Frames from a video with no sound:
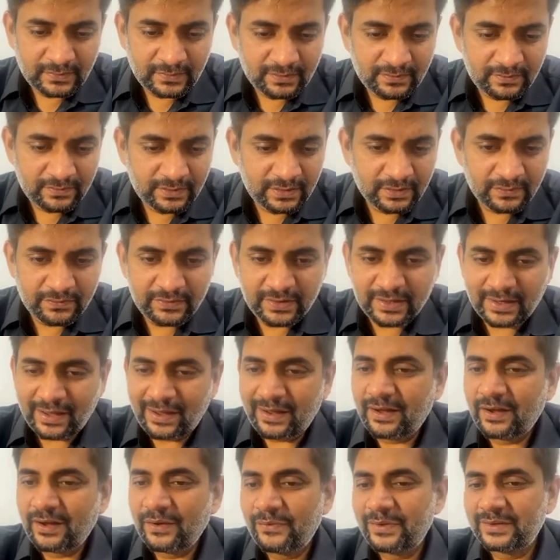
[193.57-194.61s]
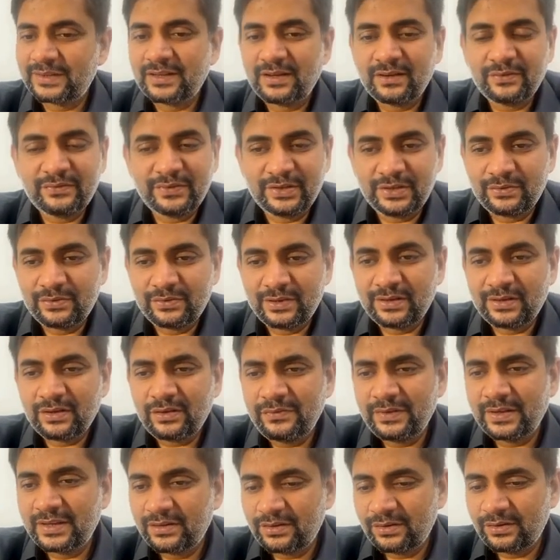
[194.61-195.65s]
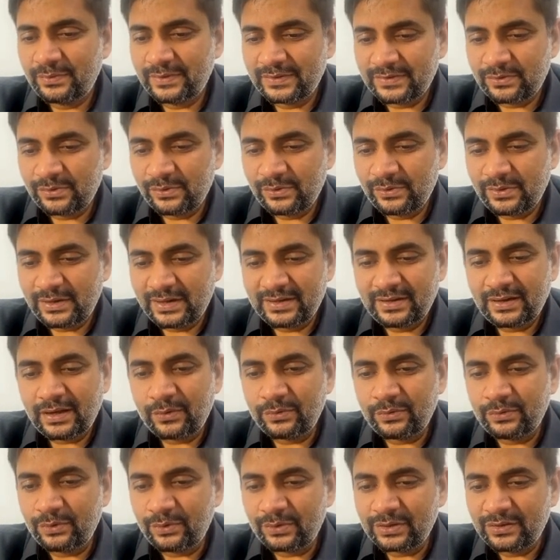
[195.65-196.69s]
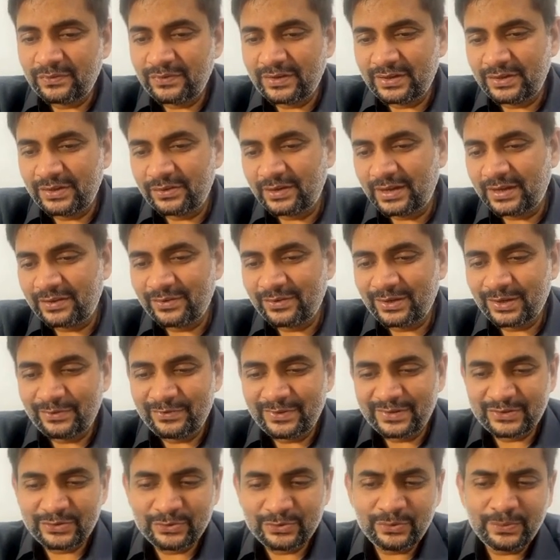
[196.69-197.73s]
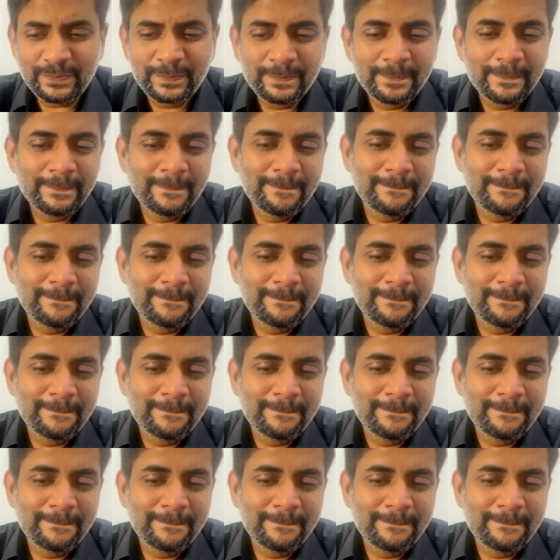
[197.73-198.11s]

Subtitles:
Here we are with a video, and now we can always go and download the video like we always do.